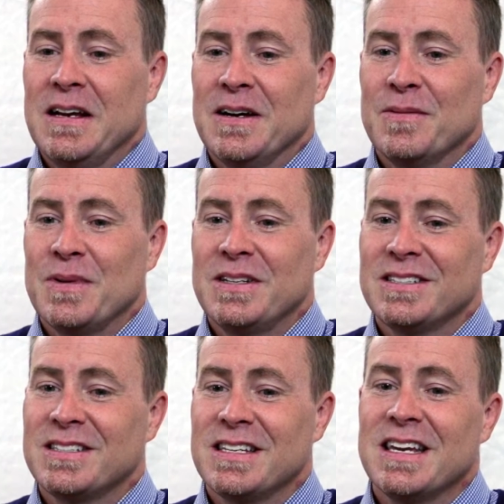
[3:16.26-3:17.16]
Um,
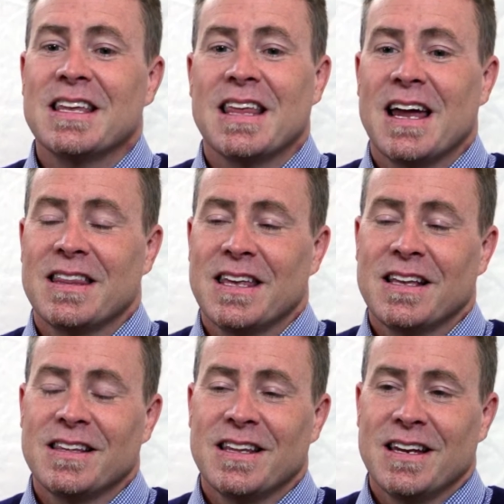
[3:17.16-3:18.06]
just seeing that at the
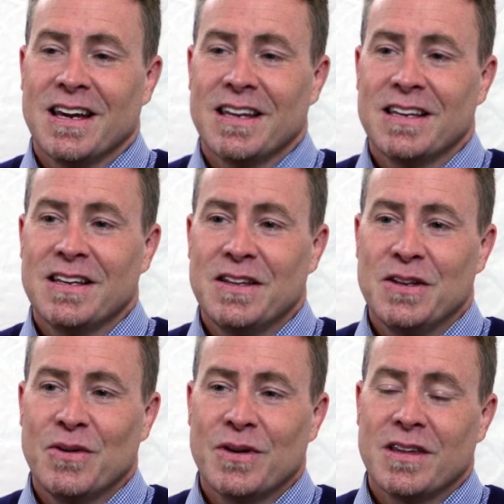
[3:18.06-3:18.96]
end of the night,
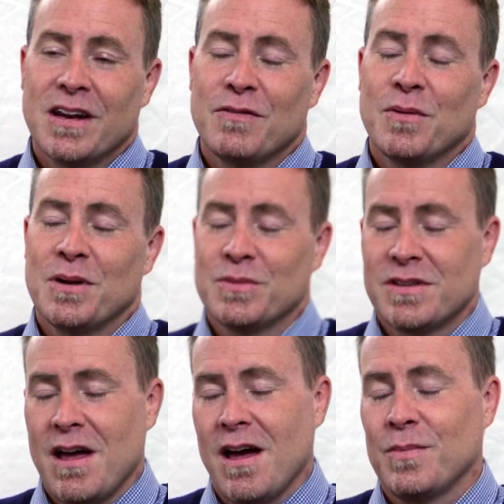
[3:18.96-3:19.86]
knowing that everybody was
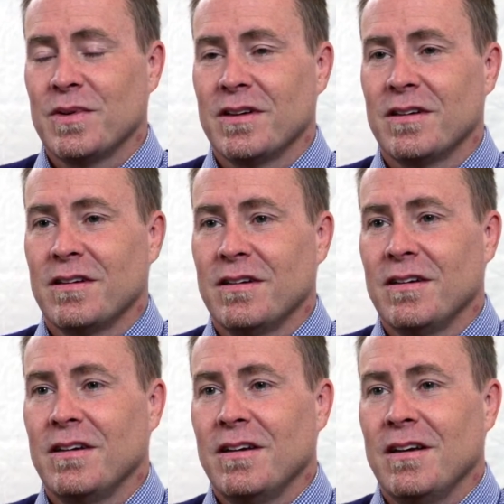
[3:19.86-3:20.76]
happy
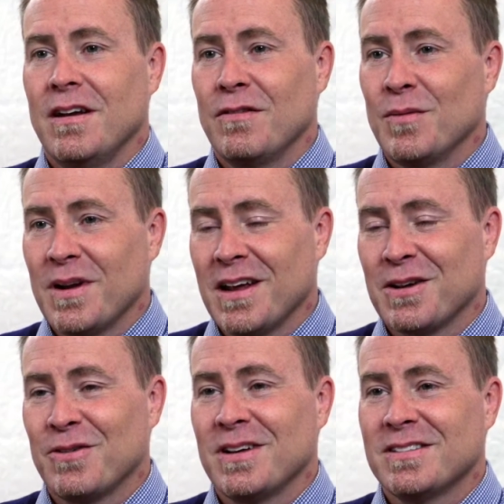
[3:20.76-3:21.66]
and everybody had
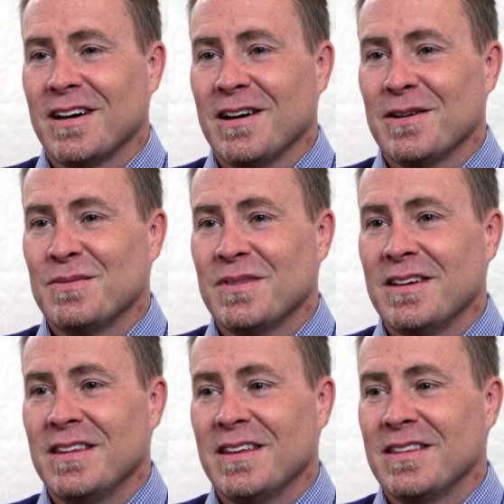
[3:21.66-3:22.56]
a great time
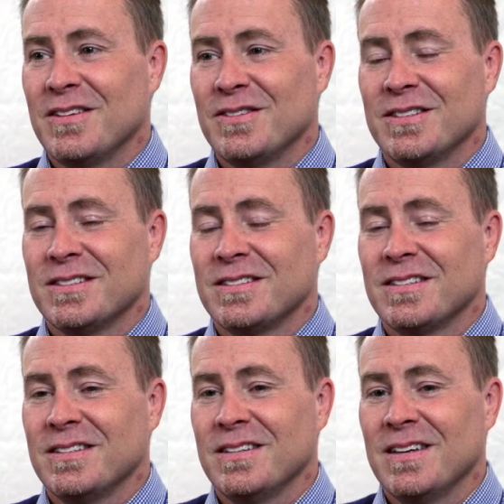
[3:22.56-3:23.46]
and that they're
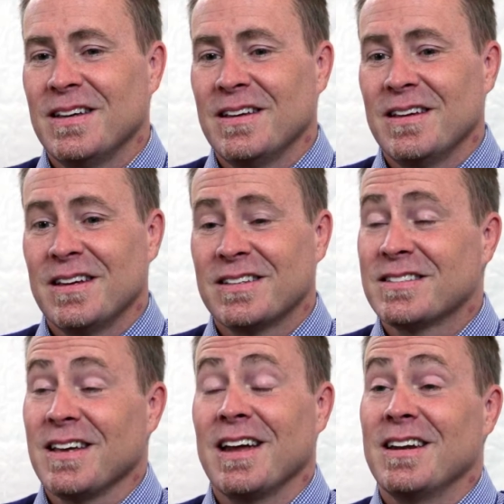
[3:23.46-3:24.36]
just
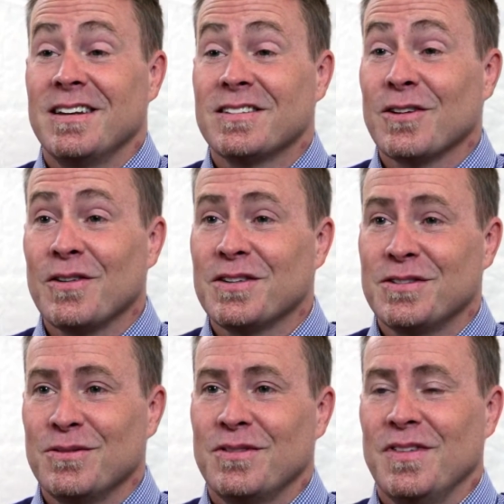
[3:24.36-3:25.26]
excited to start
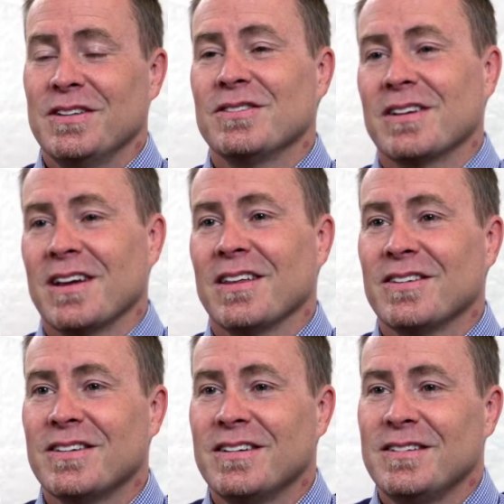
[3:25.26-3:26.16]
this new adventure together.